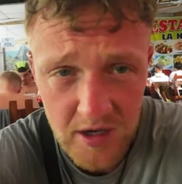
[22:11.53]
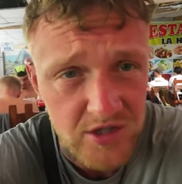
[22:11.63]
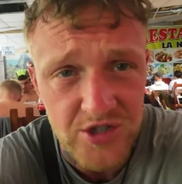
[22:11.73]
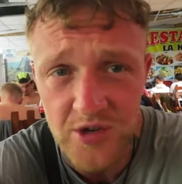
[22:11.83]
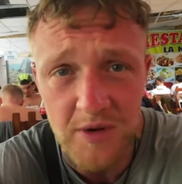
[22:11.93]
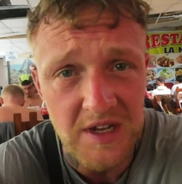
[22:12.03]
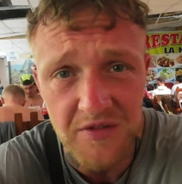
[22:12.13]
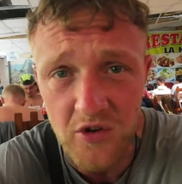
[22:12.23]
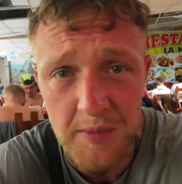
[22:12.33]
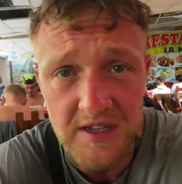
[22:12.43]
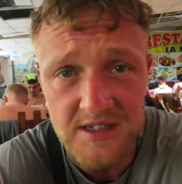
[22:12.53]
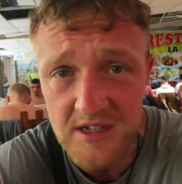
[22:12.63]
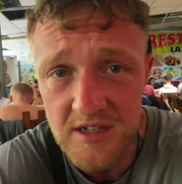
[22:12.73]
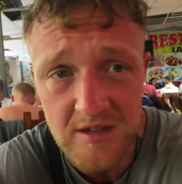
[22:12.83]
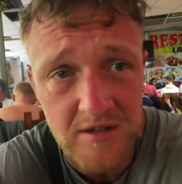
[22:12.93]
Should have waited for a
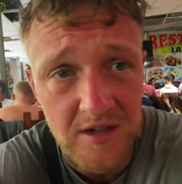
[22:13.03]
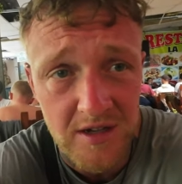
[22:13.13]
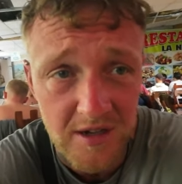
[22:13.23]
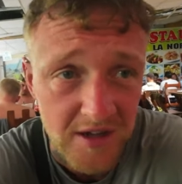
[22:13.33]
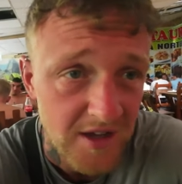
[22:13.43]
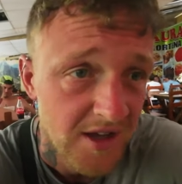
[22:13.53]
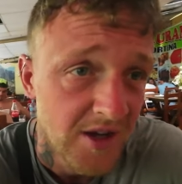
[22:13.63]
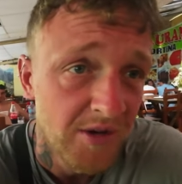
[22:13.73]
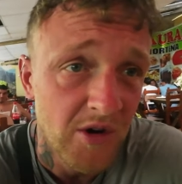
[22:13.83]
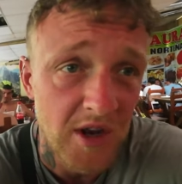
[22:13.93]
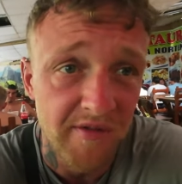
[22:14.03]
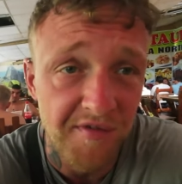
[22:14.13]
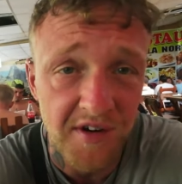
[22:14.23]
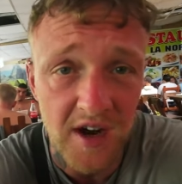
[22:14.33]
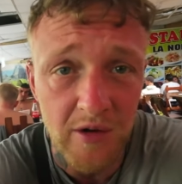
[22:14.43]
pizza. Got another
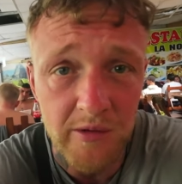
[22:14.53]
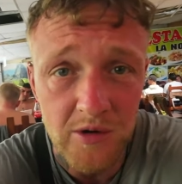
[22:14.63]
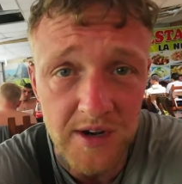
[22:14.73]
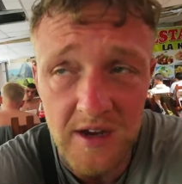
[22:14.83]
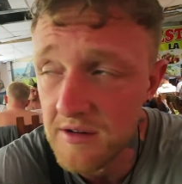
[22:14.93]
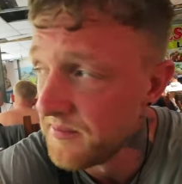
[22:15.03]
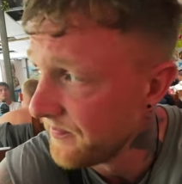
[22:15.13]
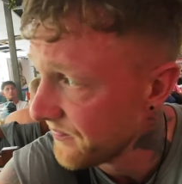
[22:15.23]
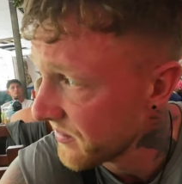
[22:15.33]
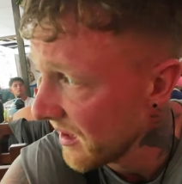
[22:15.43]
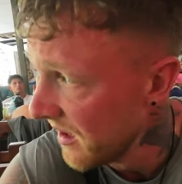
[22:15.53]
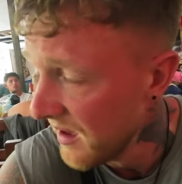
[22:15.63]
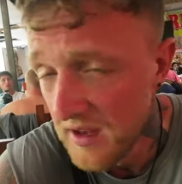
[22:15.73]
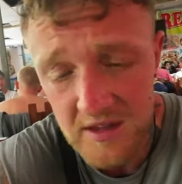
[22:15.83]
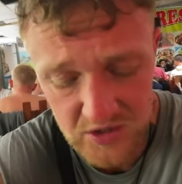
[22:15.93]
3 hour walk now.
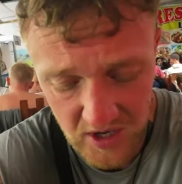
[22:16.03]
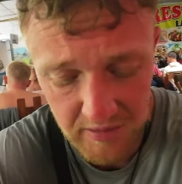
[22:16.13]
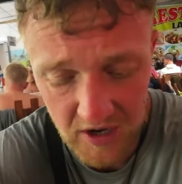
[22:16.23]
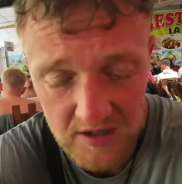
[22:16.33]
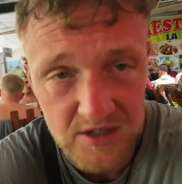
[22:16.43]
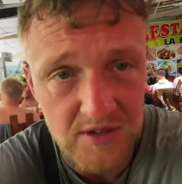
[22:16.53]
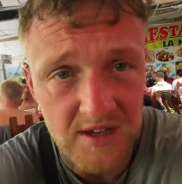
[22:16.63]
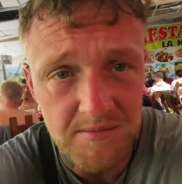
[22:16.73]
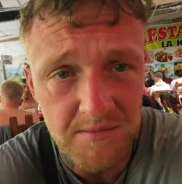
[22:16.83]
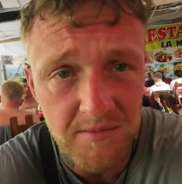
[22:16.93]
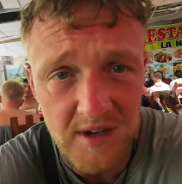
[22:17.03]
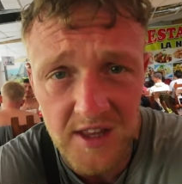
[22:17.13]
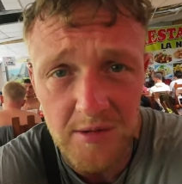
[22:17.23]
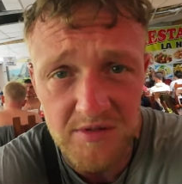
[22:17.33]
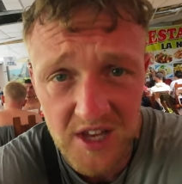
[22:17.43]
This will keep me going till then, and
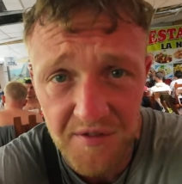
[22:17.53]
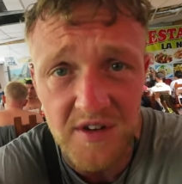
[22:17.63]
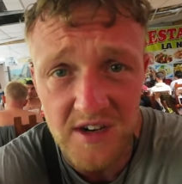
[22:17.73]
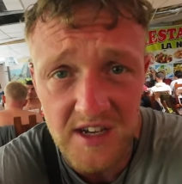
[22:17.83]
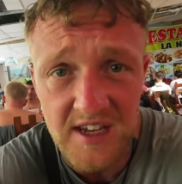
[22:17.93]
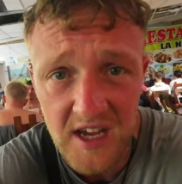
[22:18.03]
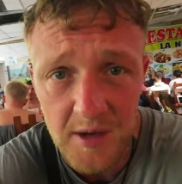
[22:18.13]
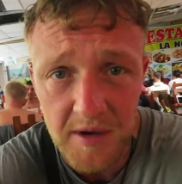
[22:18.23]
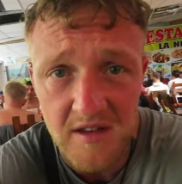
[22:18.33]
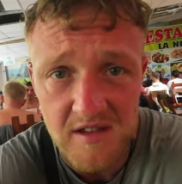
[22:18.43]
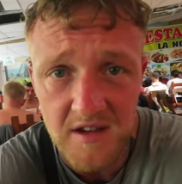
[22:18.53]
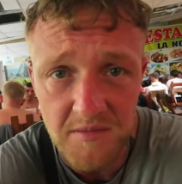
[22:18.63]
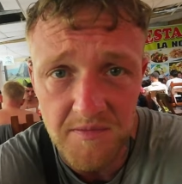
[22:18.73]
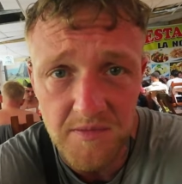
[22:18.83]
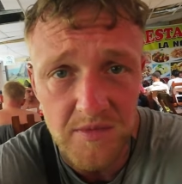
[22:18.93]
then I'm definitely getting a pizza.
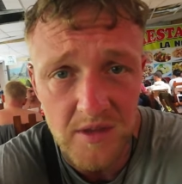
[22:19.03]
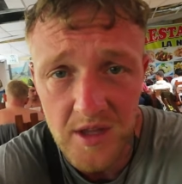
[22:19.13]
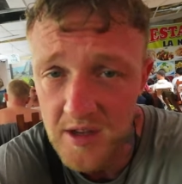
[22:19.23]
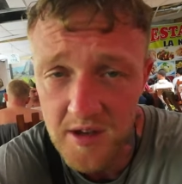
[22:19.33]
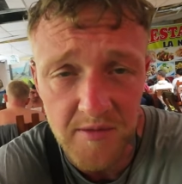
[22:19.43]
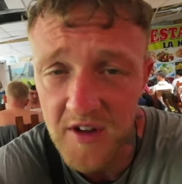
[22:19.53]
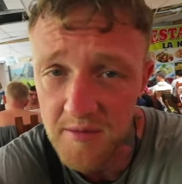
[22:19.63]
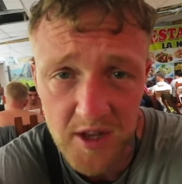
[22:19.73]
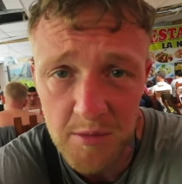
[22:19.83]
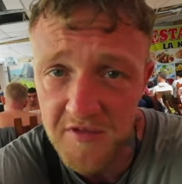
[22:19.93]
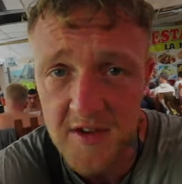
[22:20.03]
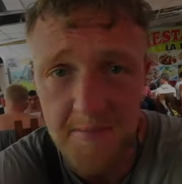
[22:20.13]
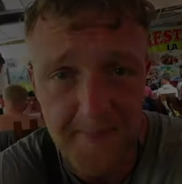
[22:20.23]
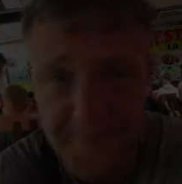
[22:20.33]
I'm done with it.